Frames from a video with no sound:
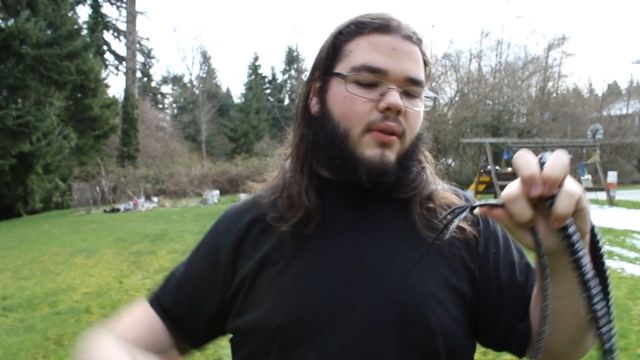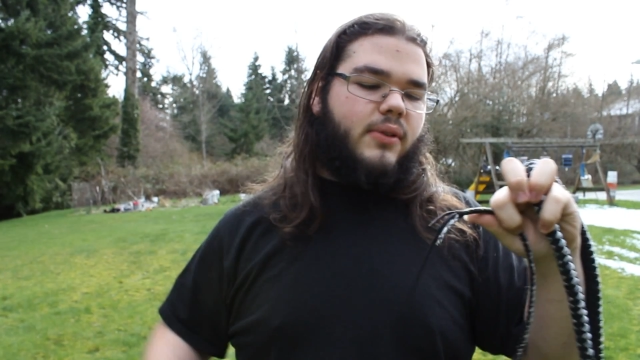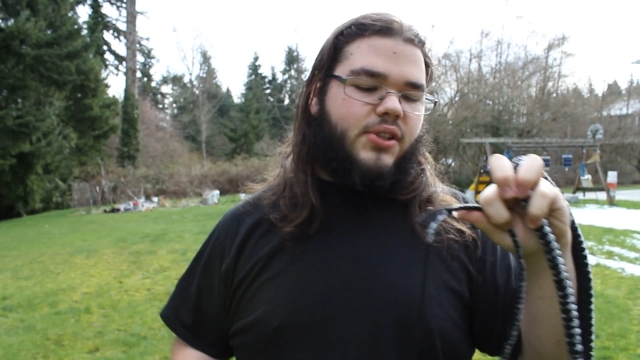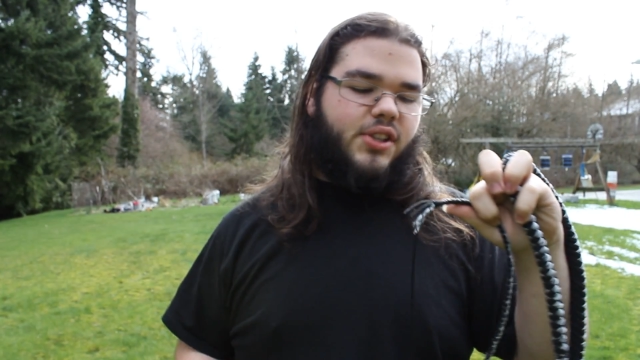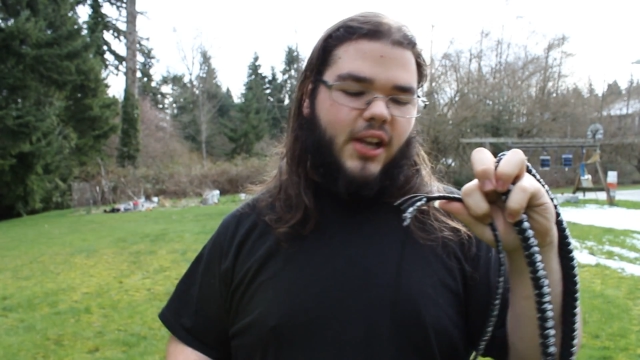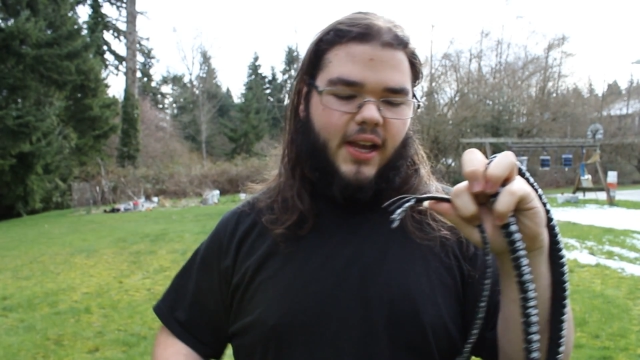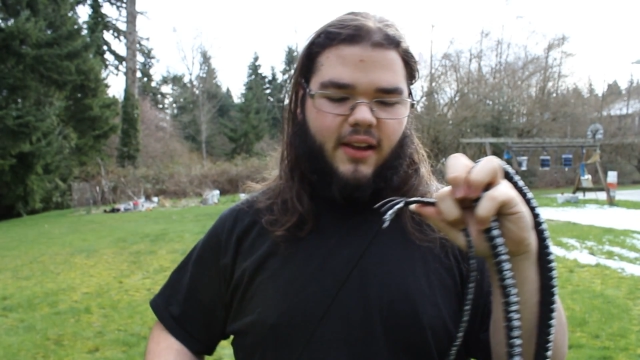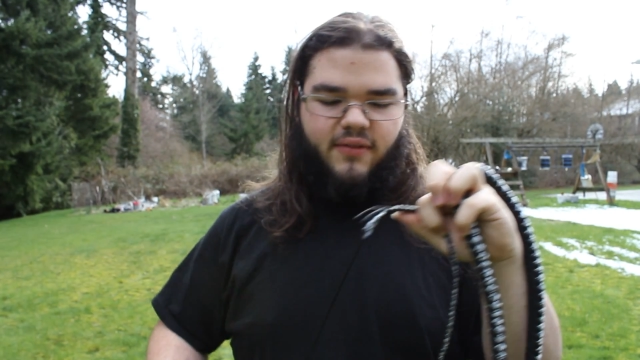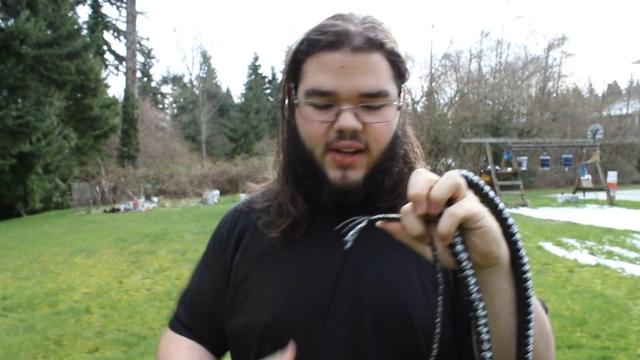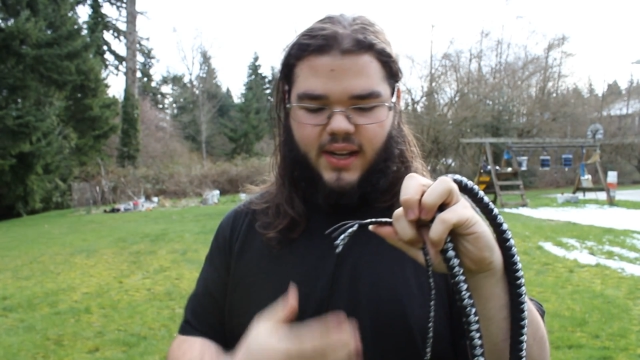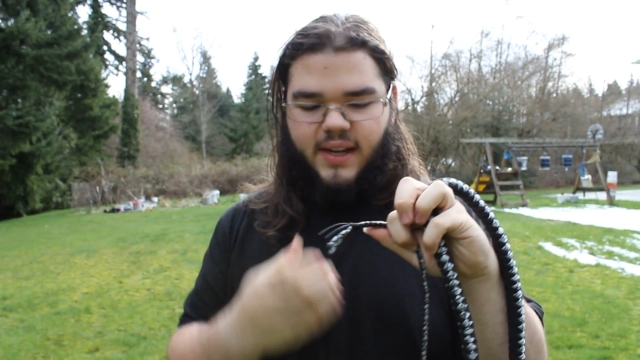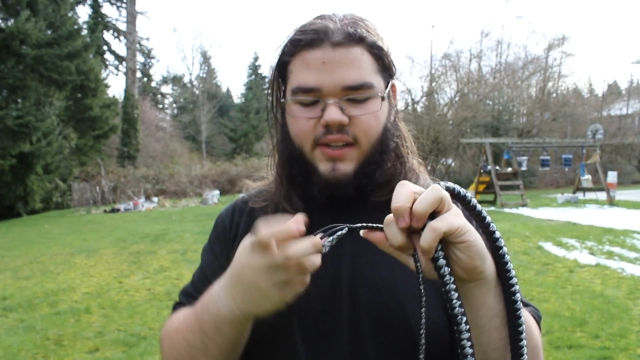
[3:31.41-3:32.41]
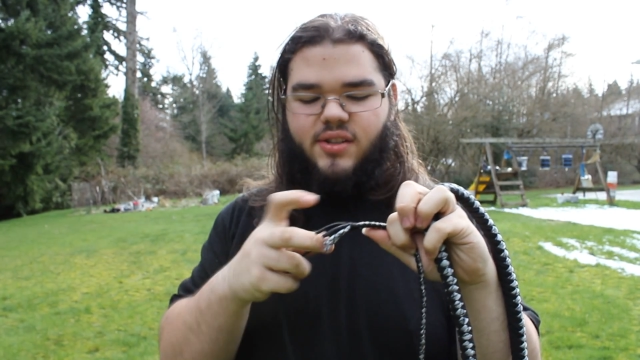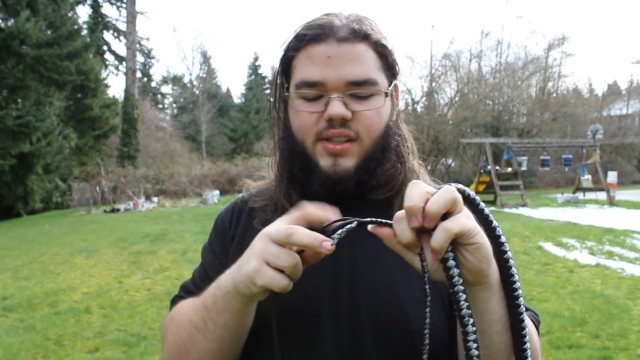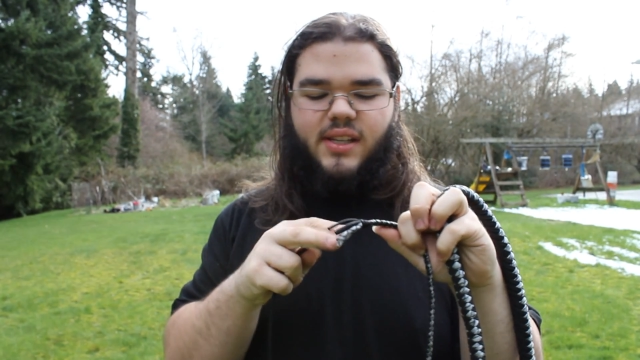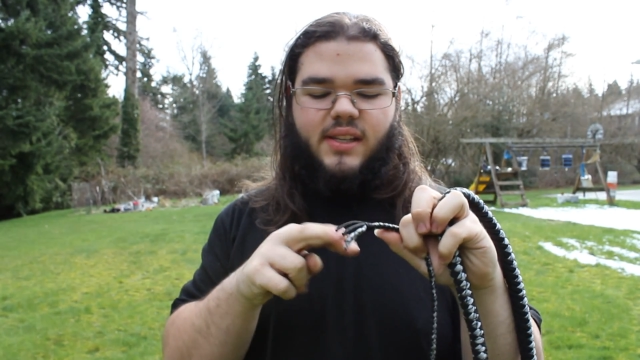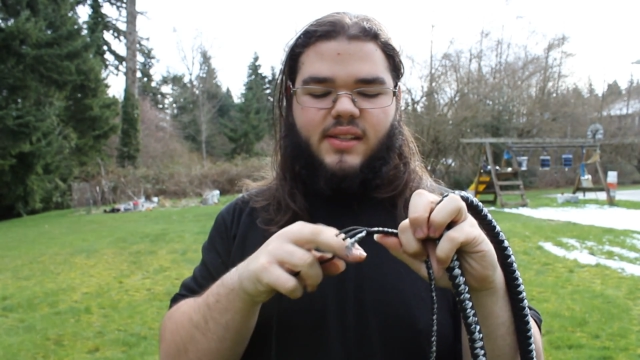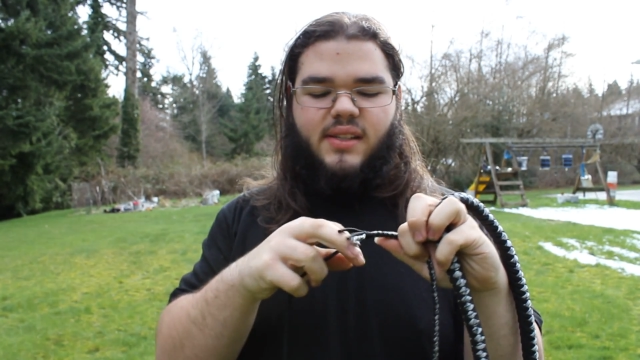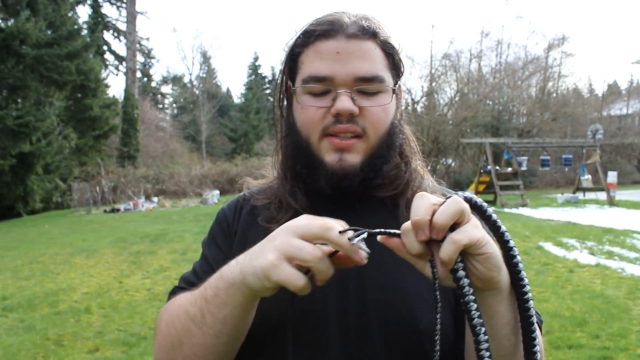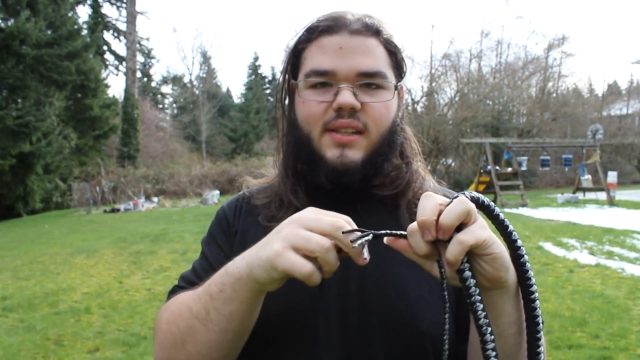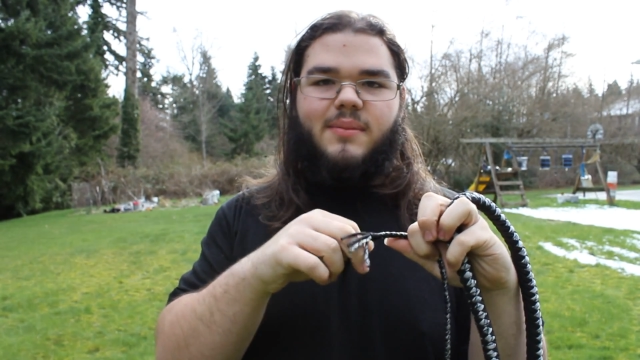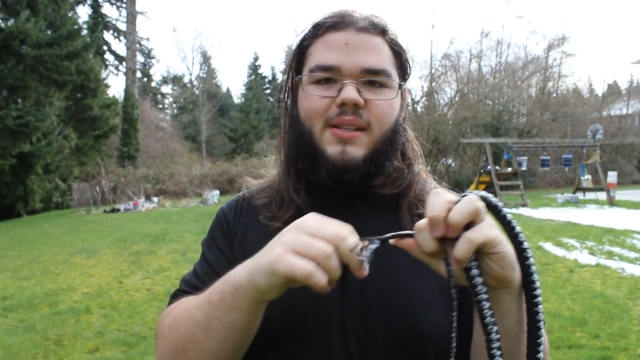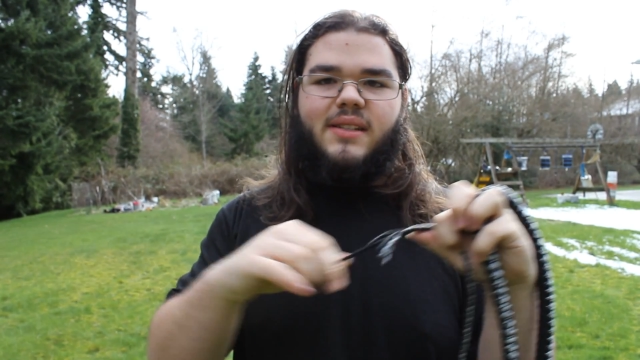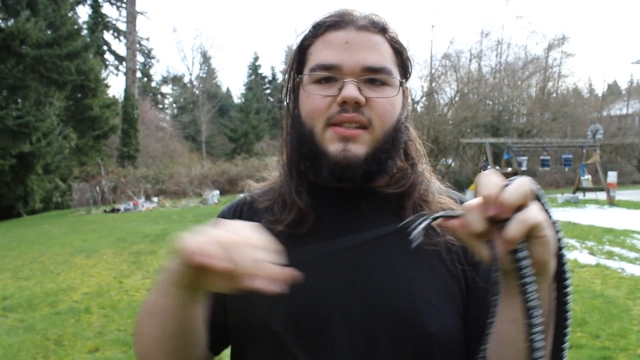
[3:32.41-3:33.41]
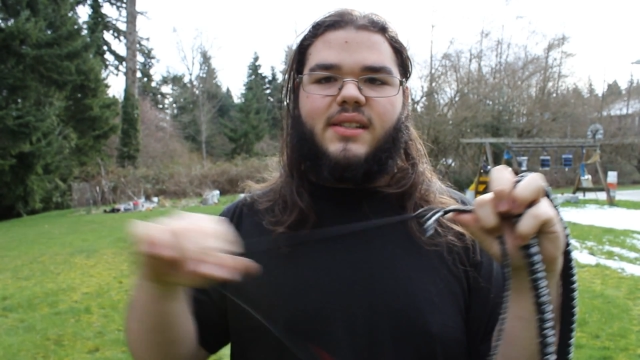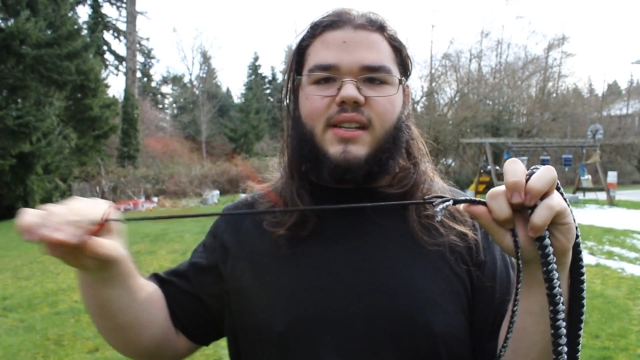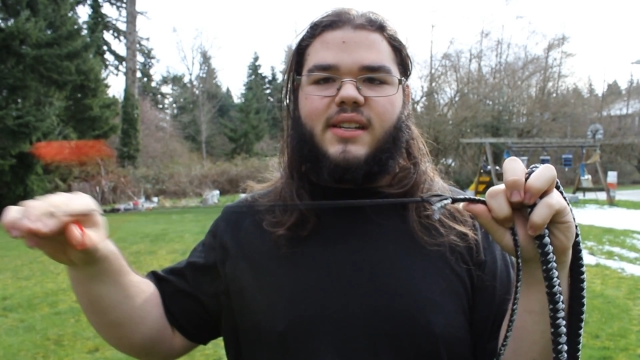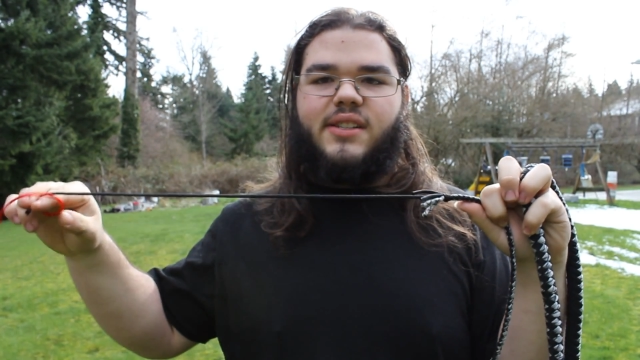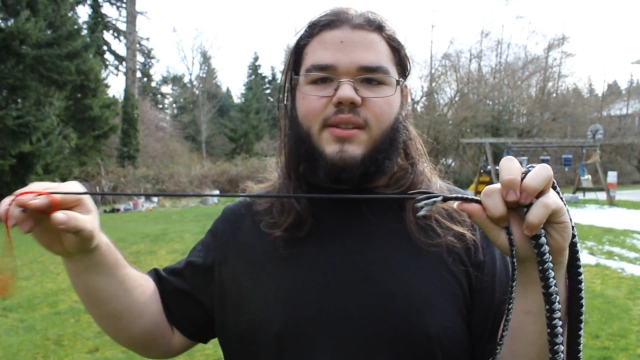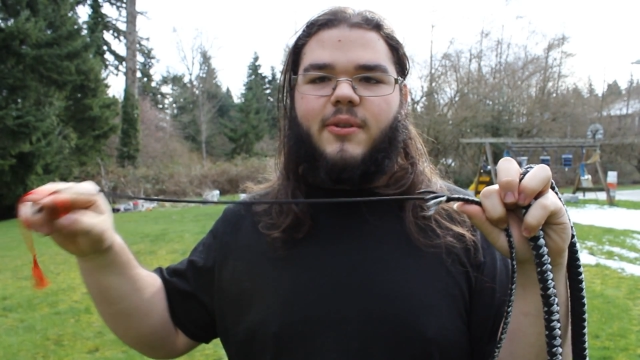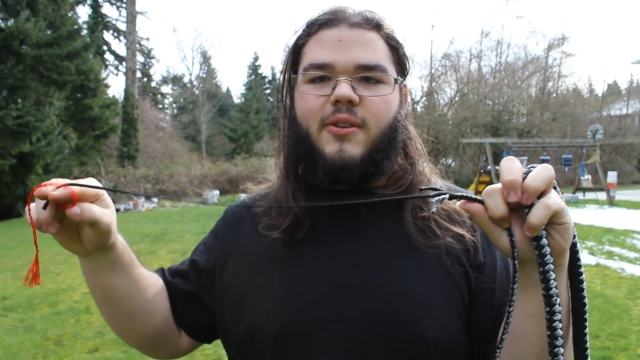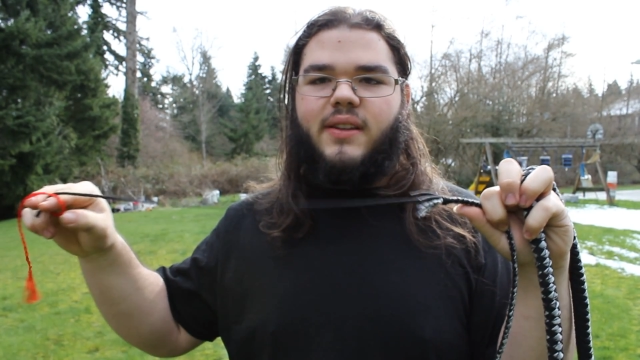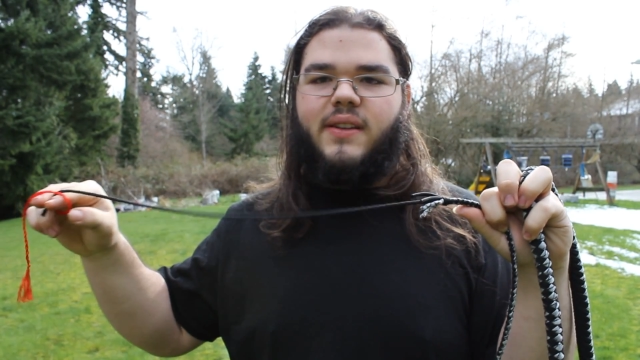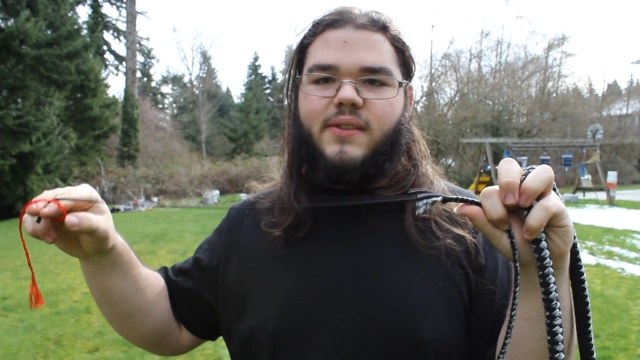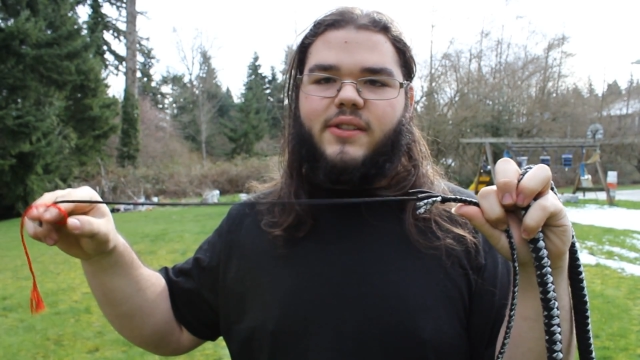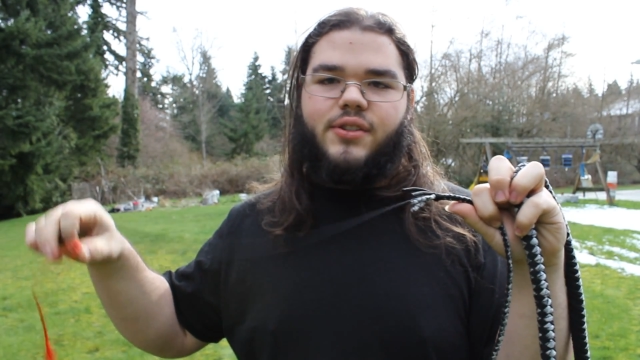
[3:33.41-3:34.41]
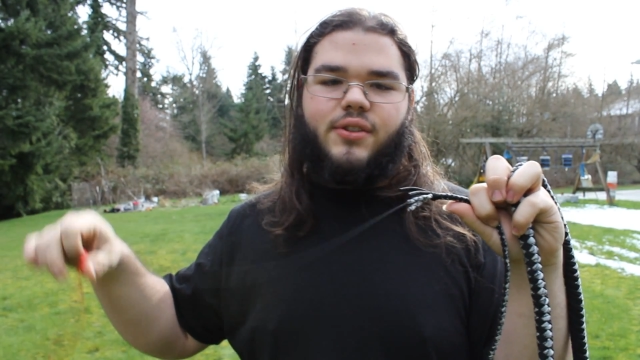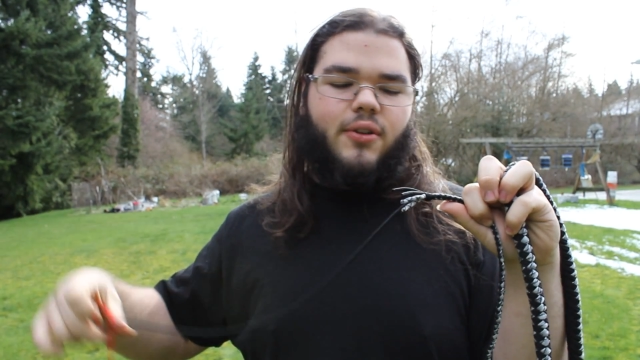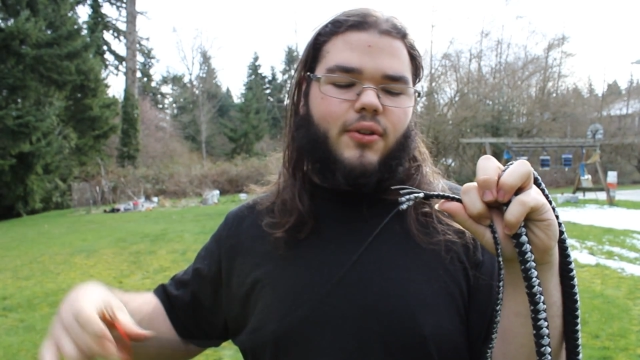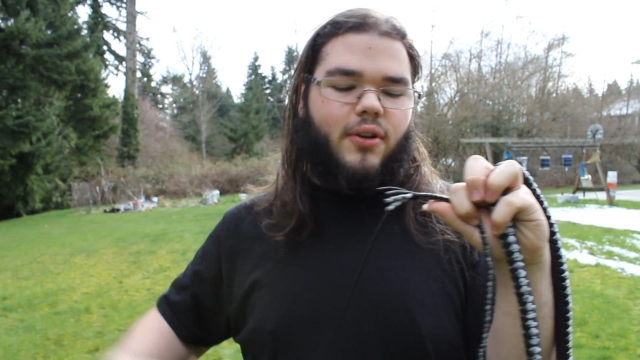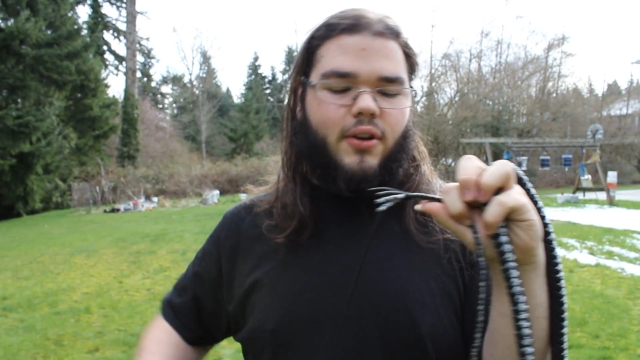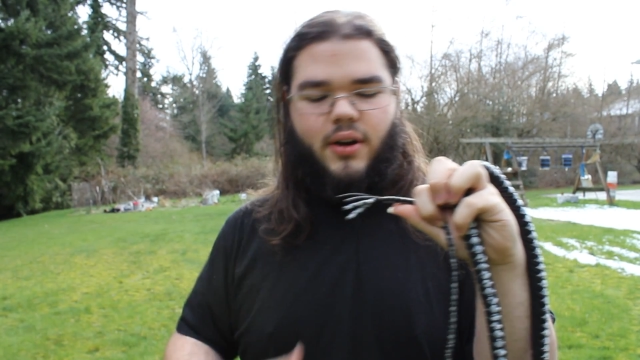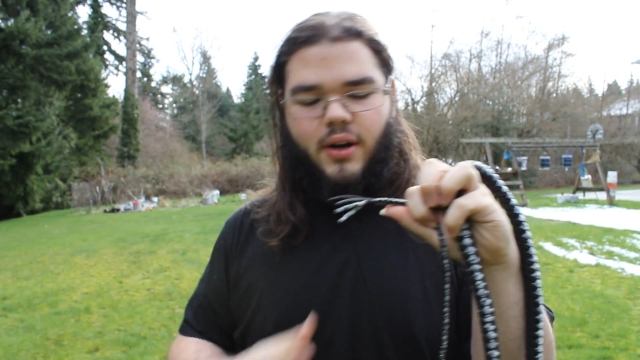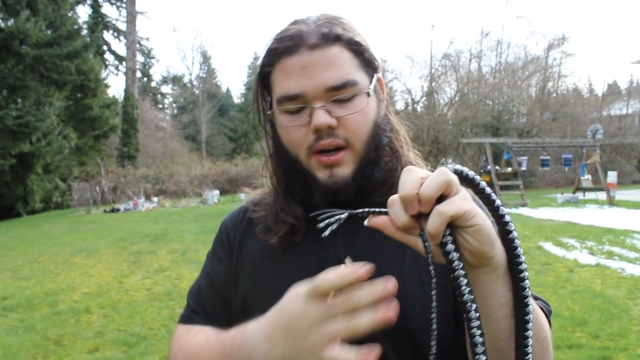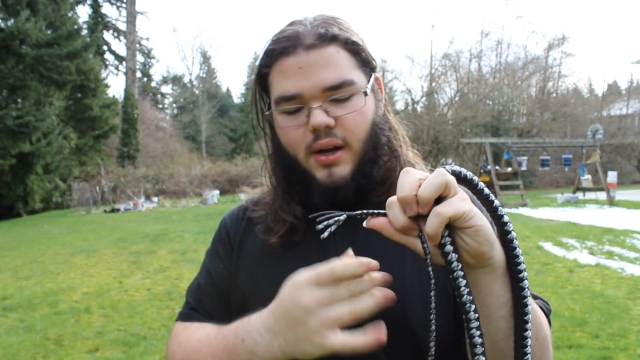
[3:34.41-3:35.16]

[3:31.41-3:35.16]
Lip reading: which I have not actually snipped. This is actually part of the original core.